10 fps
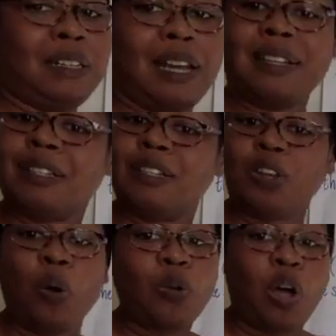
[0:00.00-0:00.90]
It's
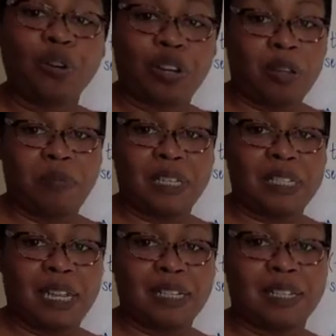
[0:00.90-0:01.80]
no longer a complete
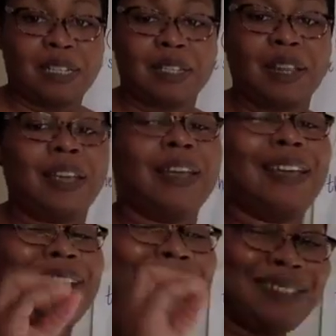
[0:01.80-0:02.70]
sentence.
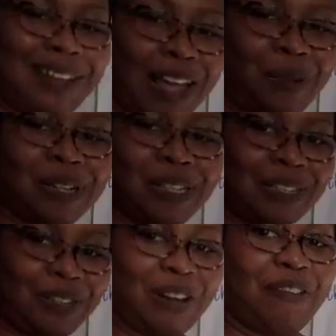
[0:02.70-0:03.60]
It is now
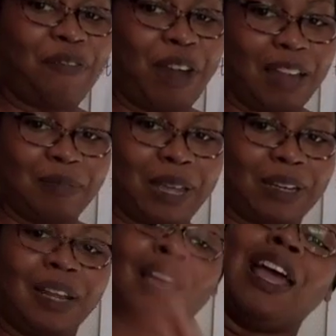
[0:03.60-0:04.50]
considered a fragment.
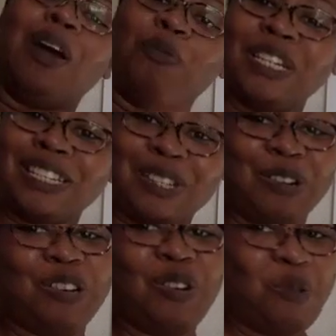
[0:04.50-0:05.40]
We just
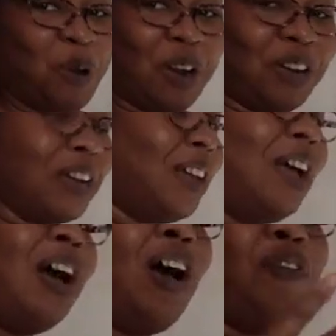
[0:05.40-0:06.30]
learned a new word.
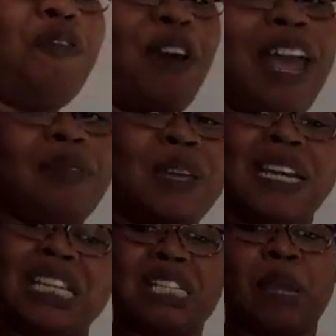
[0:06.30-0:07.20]
A fragment
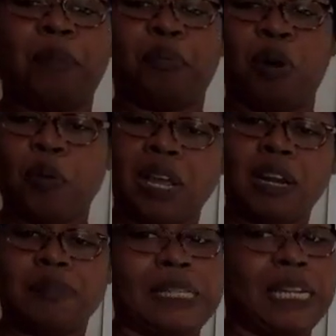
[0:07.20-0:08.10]
is a broken
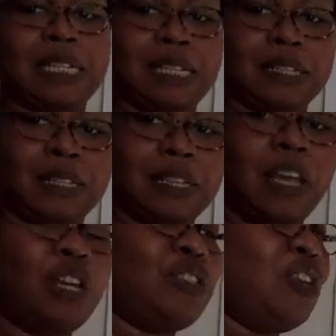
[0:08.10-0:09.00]
up sentence.
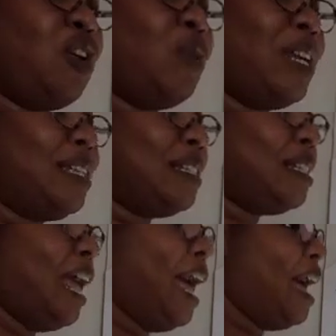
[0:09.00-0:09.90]
So it doesn't
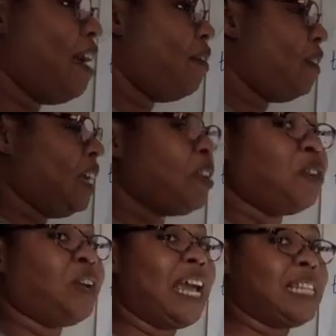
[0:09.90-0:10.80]
have
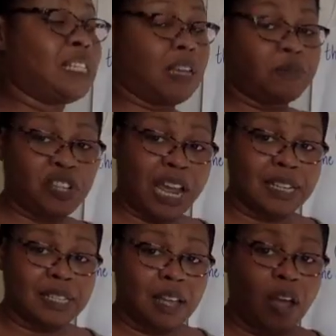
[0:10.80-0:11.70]
either a
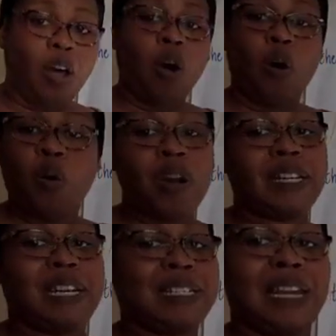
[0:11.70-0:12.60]
subject or it
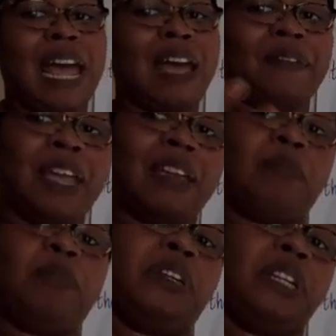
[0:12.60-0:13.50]
doesn't have a
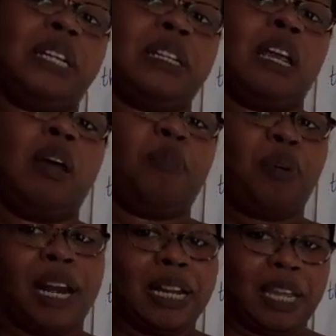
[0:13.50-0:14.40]
complete
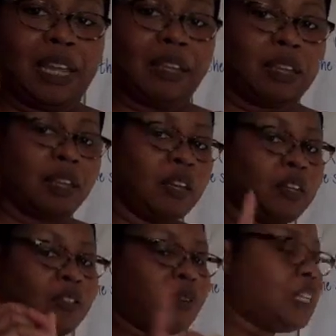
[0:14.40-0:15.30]
predicate.
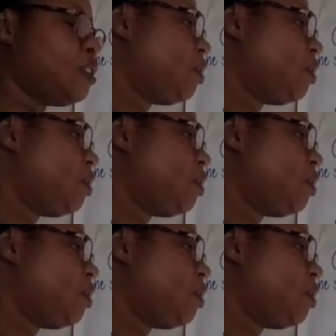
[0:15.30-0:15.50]
So let's look